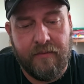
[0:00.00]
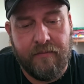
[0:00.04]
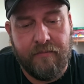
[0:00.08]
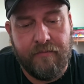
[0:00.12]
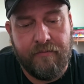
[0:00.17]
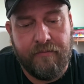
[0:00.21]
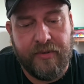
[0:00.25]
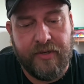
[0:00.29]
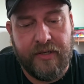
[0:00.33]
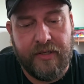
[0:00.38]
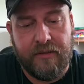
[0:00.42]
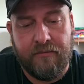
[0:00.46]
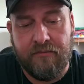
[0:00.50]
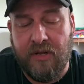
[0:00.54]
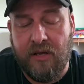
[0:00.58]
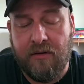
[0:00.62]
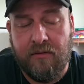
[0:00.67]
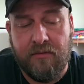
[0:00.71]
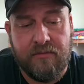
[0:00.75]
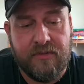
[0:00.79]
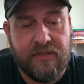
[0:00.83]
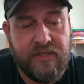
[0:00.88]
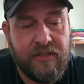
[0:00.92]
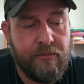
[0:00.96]
But
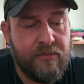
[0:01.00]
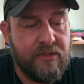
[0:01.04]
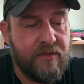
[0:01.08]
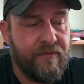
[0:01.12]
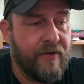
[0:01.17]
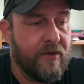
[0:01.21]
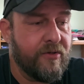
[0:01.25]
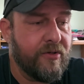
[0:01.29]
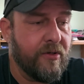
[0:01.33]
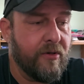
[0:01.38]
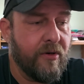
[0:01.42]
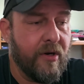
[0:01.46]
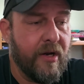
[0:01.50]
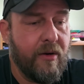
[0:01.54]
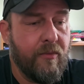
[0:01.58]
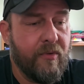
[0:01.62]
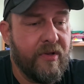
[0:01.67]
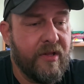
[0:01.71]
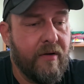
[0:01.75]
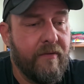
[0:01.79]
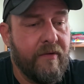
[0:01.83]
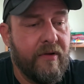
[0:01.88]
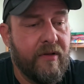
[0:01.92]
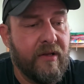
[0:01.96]
no, seems to function great
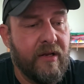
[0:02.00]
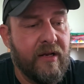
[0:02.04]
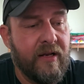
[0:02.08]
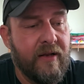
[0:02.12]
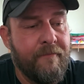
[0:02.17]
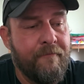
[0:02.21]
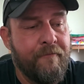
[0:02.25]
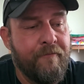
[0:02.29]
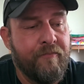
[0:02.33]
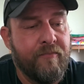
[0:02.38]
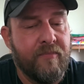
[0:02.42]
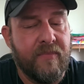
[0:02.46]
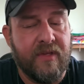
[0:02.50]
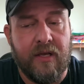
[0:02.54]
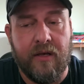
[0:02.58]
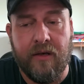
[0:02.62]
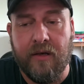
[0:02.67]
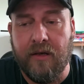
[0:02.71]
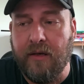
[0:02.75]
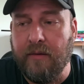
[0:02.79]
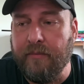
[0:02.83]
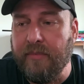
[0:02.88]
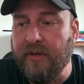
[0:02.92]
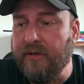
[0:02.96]
with everything.
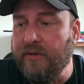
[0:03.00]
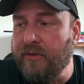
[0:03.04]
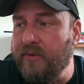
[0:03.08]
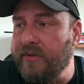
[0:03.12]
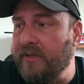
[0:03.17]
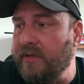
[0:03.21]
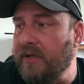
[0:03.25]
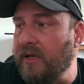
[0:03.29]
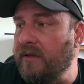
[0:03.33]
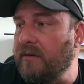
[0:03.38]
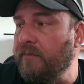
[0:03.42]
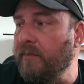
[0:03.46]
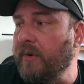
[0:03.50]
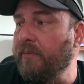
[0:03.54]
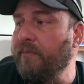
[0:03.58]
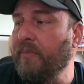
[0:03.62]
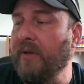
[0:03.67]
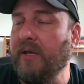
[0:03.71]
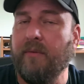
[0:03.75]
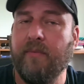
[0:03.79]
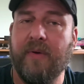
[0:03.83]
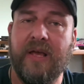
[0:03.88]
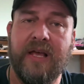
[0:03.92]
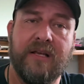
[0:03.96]
I've been using nothing but
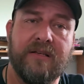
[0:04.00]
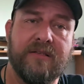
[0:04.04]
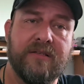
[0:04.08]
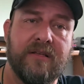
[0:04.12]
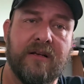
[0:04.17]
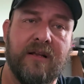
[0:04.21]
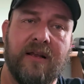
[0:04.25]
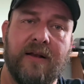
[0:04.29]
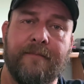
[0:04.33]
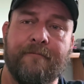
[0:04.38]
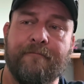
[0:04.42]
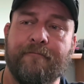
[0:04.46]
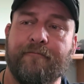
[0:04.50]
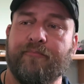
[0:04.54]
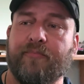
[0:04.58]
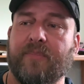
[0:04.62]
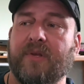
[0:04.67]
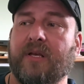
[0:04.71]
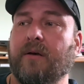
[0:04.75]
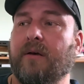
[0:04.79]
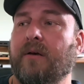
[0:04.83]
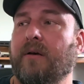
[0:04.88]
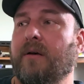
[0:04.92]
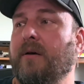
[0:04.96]
PMags in
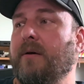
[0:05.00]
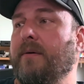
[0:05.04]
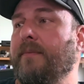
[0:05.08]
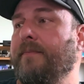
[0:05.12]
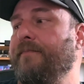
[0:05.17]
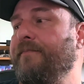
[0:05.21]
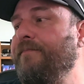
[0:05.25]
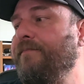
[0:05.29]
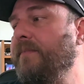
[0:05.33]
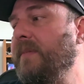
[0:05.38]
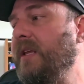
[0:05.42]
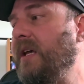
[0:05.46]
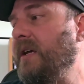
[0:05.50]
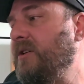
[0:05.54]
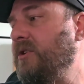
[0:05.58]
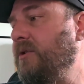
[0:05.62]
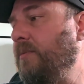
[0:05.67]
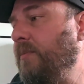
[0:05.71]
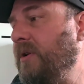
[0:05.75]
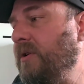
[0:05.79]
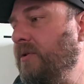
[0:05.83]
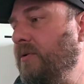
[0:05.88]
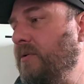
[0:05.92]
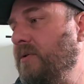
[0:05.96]
it.
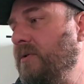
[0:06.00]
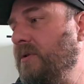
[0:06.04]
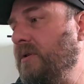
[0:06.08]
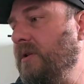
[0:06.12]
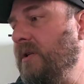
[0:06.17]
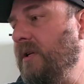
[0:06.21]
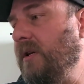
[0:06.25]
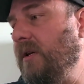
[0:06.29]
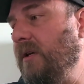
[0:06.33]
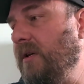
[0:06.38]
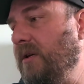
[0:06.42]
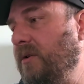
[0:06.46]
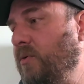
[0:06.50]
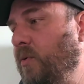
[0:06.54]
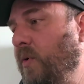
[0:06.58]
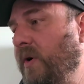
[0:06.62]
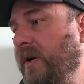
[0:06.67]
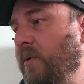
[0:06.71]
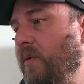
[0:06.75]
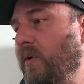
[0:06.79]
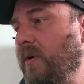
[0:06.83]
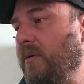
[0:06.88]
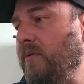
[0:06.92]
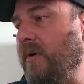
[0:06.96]
Actually been using the
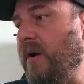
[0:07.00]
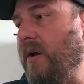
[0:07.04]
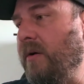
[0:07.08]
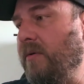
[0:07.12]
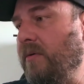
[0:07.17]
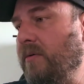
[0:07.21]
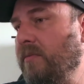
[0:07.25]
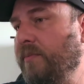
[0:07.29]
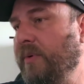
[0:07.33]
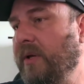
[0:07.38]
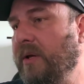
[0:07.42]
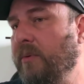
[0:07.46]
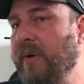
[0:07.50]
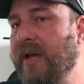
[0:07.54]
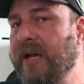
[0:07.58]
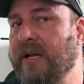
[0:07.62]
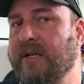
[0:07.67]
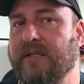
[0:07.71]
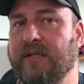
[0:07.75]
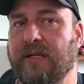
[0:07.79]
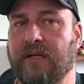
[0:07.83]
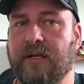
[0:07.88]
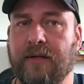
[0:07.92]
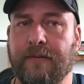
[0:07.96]
21 round
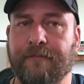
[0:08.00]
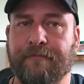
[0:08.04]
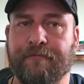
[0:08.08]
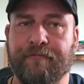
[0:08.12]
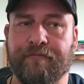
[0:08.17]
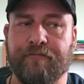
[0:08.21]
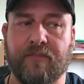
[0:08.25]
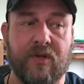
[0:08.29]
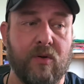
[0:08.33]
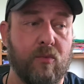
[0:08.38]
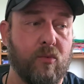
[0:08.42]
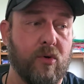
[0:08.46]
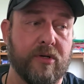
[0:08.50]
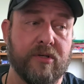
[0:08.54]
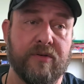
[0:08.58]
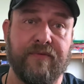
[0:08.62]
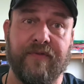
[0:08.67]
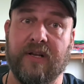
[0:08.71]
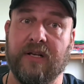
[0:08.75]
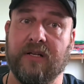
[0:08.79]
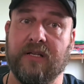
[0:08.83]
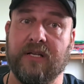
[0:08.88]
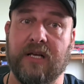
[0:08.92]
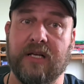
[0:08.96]
PMags in it. Works
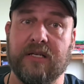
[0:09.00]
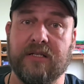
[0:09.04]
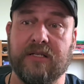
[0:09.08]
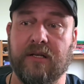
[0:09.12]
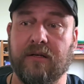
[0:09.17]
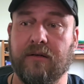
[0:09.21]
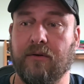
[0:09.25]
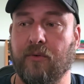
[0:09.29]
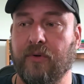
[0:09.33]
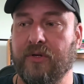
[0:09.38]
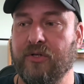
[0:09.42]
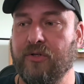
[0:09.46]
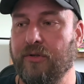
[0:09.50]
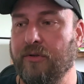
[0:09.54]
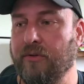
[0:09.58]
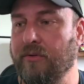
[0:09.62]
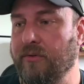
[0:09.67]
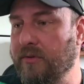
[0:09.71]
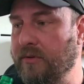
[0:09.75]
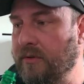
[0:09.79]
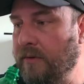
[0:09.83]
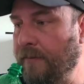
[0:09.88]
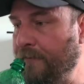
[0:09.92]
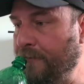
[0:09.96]
fantastic, no issues.